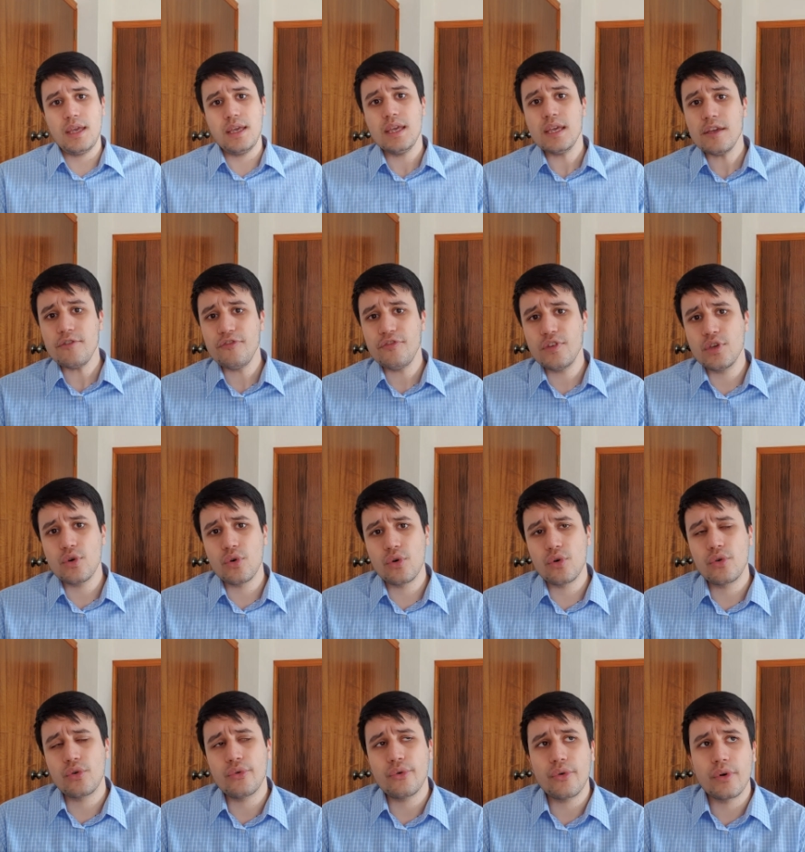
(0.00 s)
If
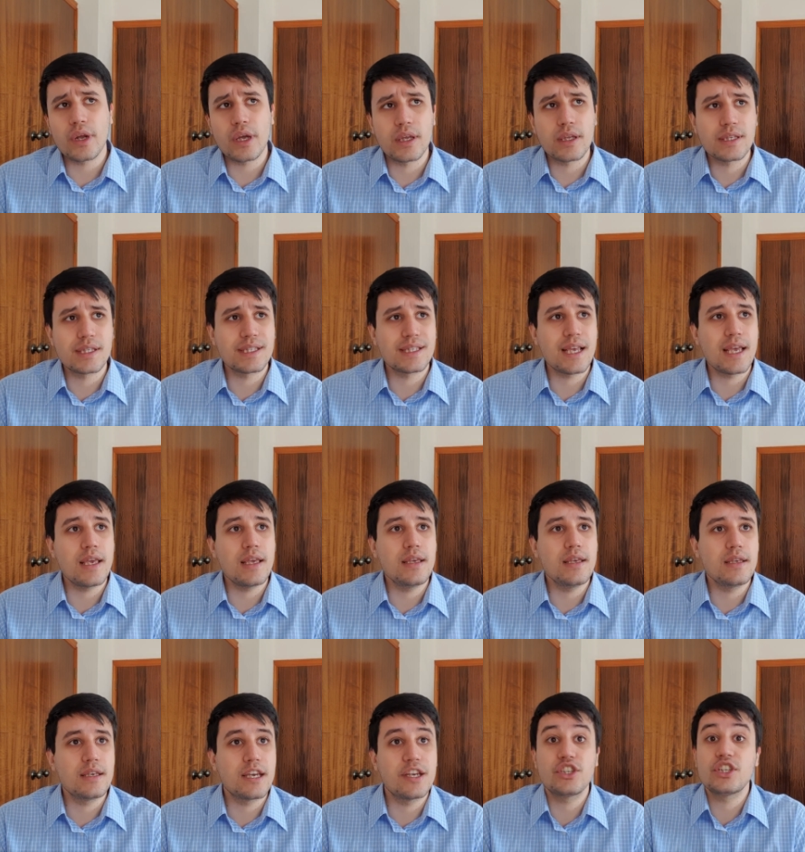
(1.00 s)
your,
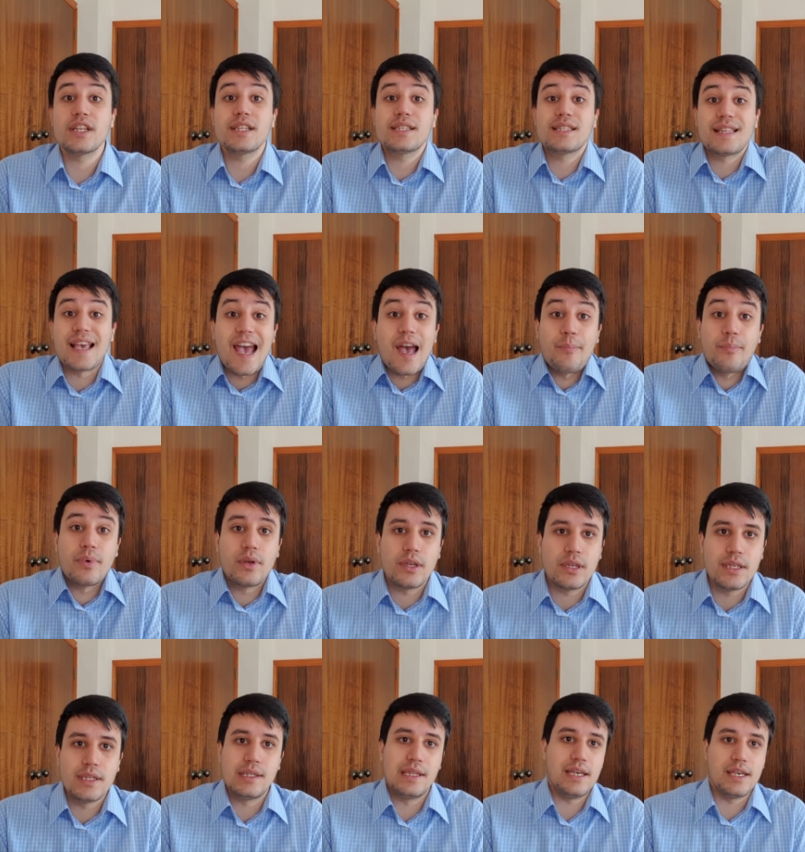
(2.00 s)
say, kitchen's tap
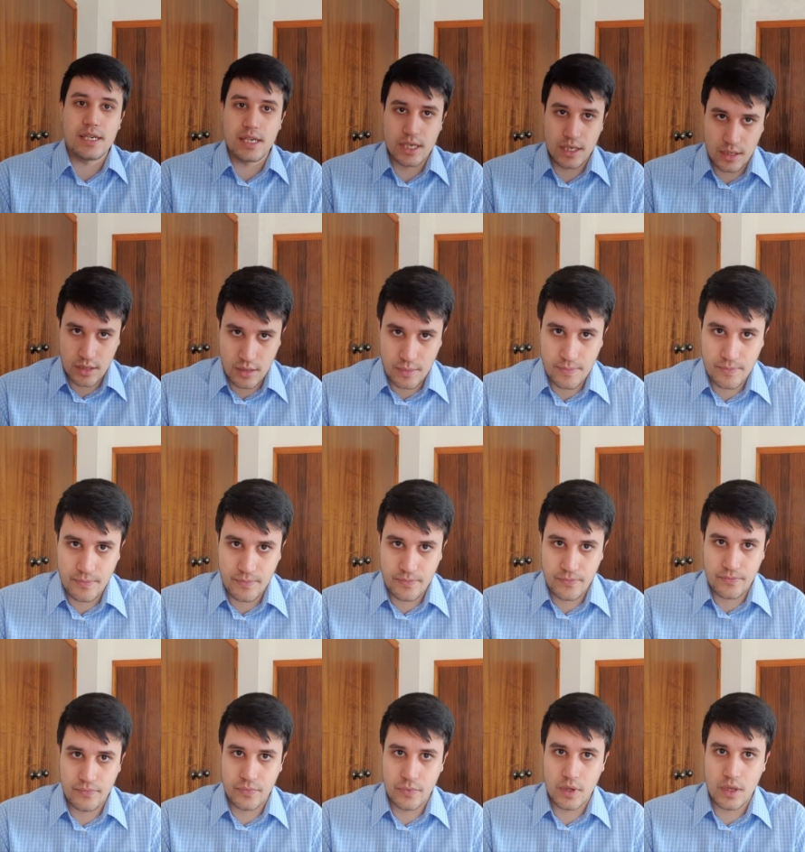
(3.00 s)
is leaking,
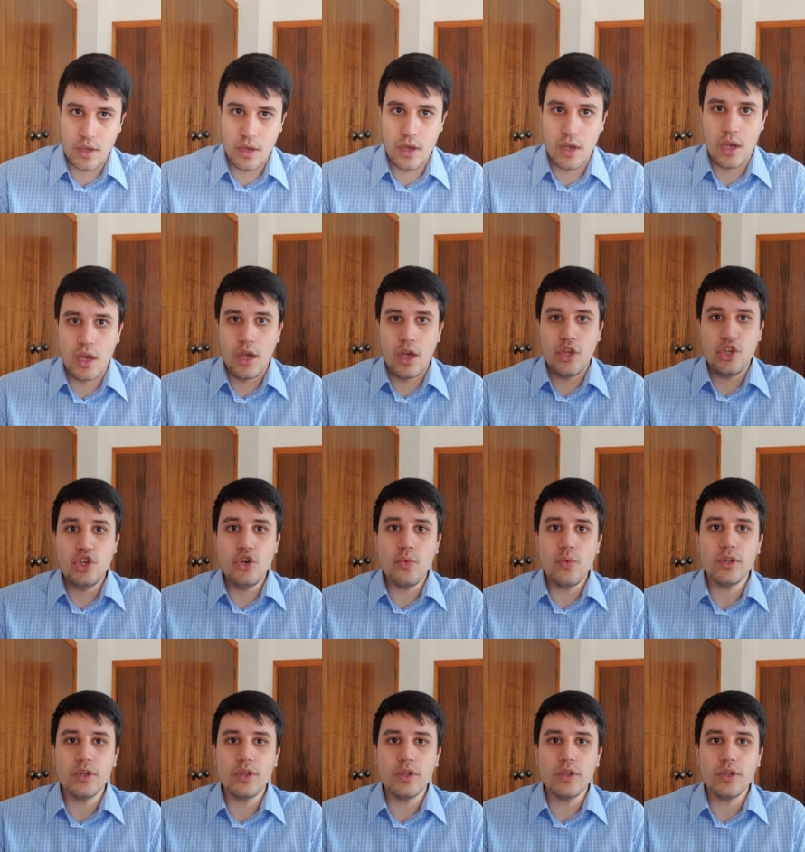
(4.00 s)
you